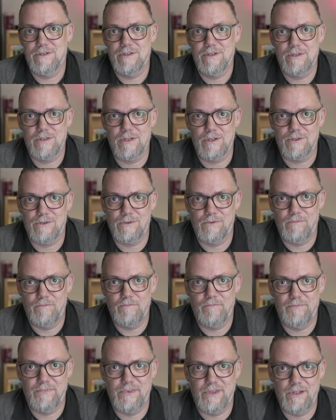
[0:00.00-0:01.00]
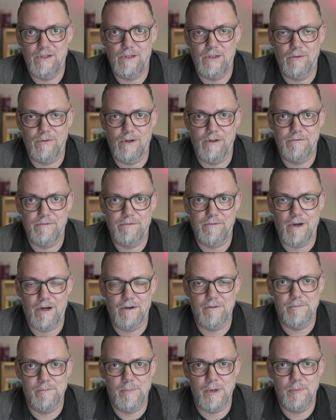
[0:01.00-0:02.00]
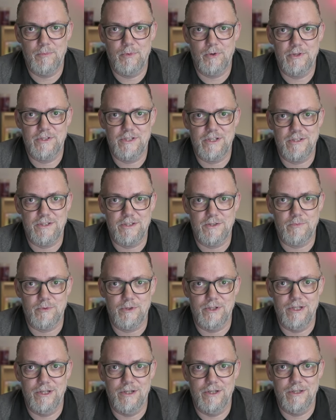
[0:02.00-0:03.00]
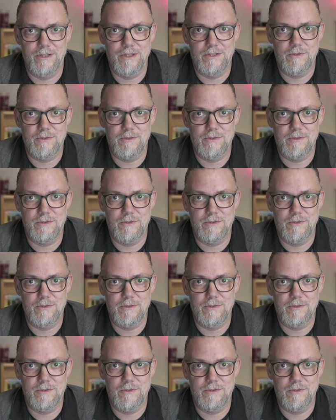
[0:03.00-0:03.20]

So, you know, I've, I've my process is pretty good at this